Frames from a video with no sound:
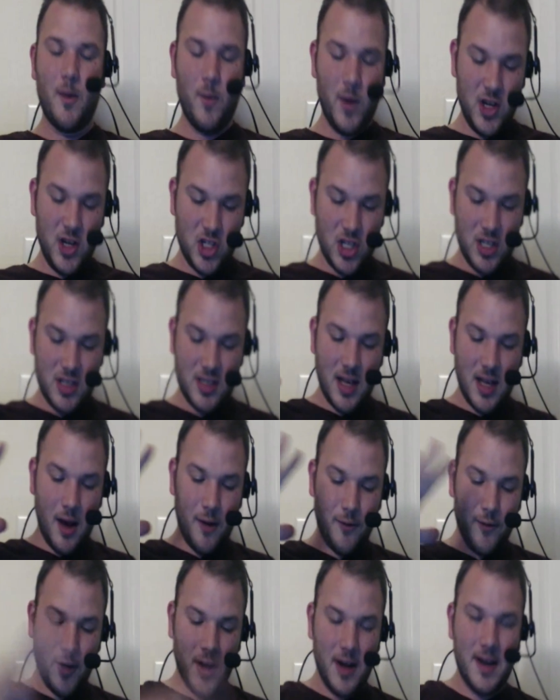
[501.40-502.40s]
we should sell
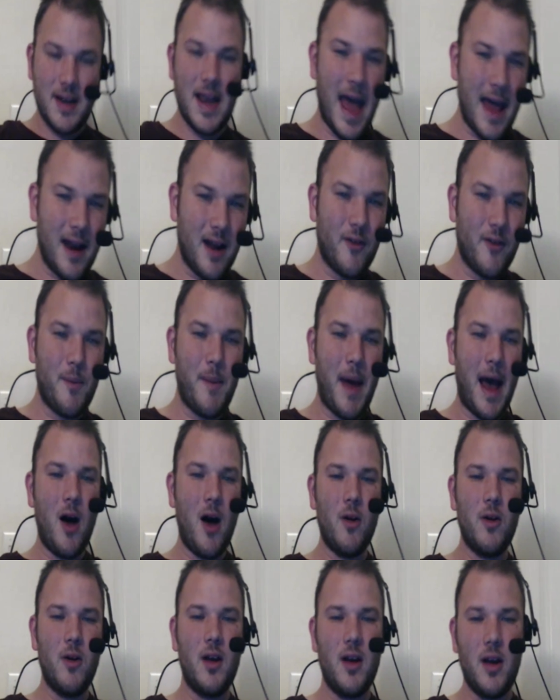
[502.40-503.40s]
for a net of
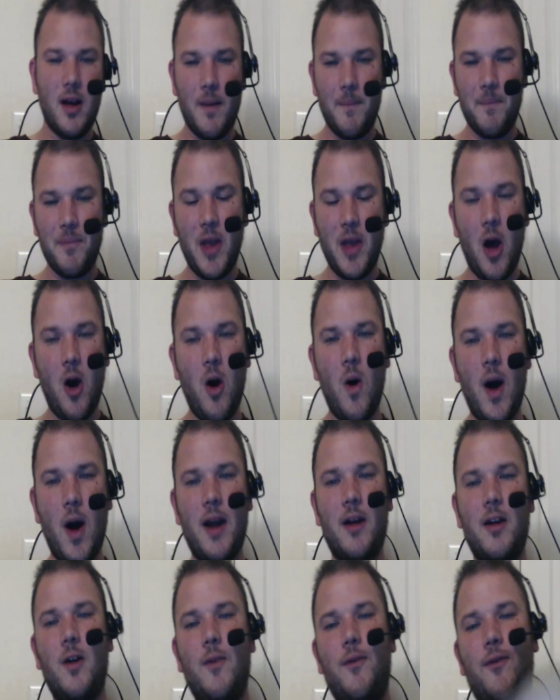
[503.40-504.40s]
about, oh, I
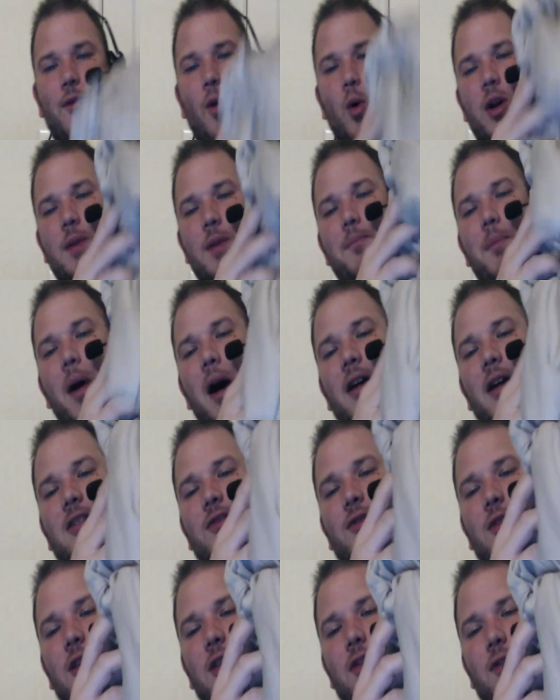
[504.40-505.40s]
don't know, 40 bucks
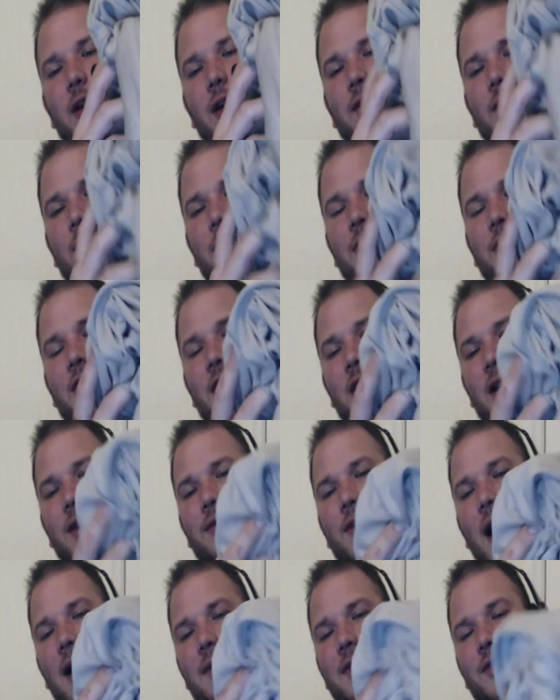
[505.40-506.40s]
for the three of them,
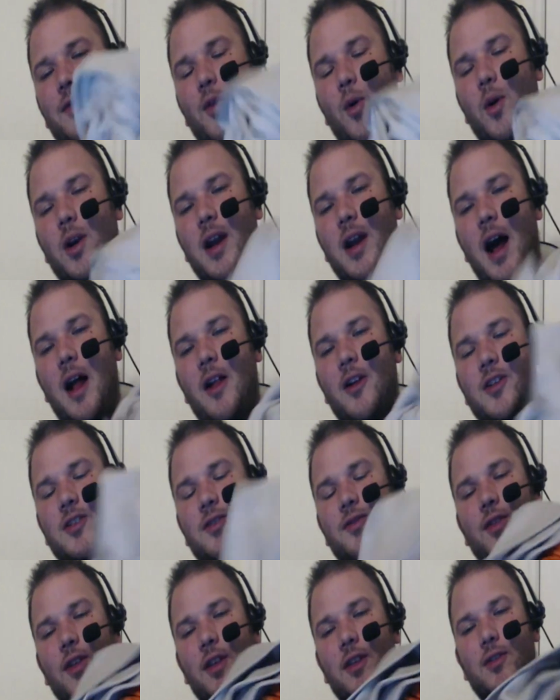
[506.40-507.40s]
$35 to
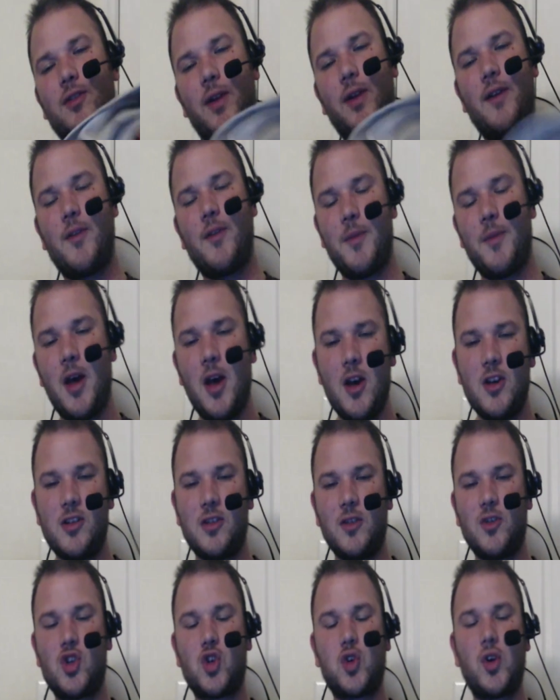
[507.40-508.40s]
$40 for the three of them.
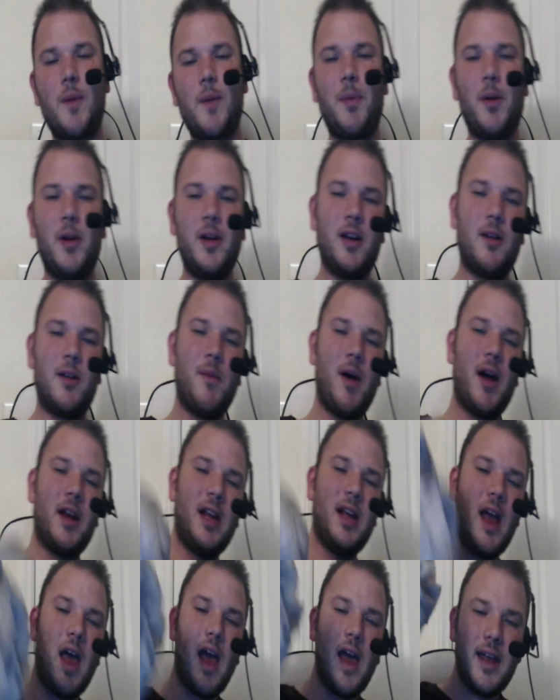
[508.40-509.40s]
So tripling your money.